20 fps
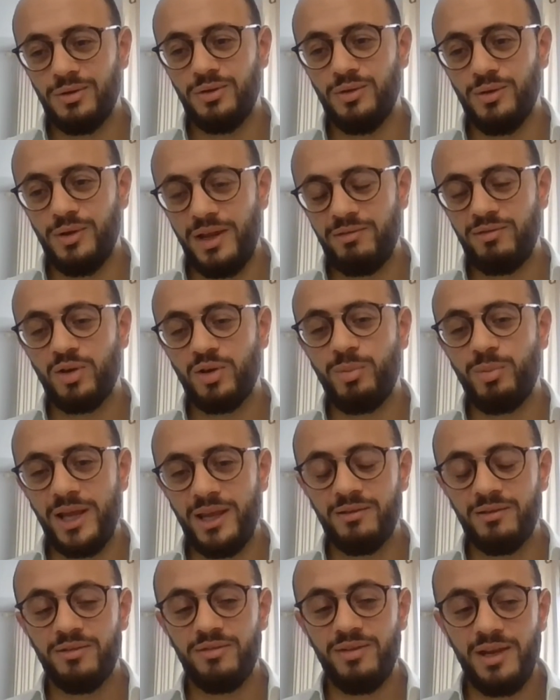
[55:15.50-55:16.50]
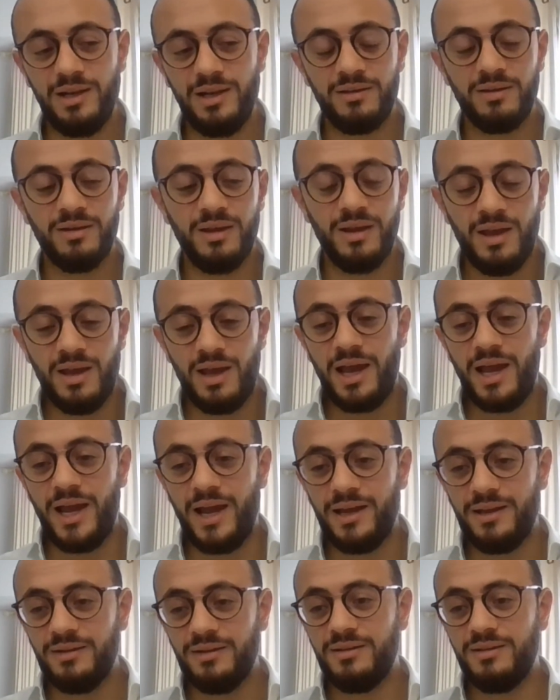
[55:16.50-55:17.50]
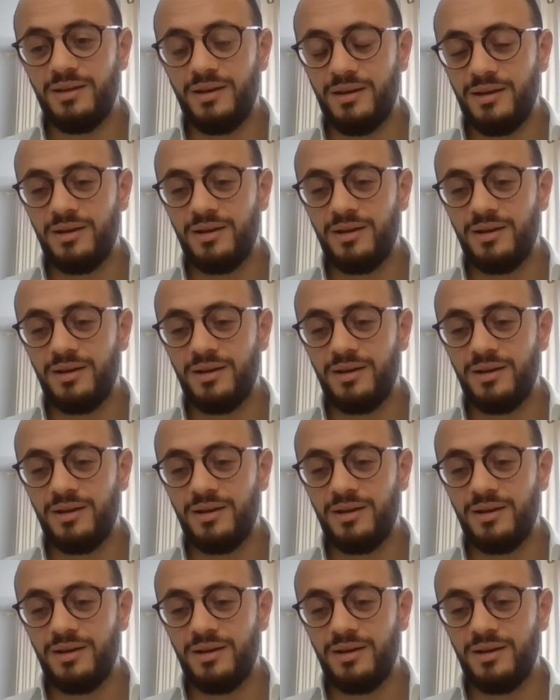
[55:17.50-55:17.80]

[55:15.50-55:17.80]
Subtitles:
level playing field and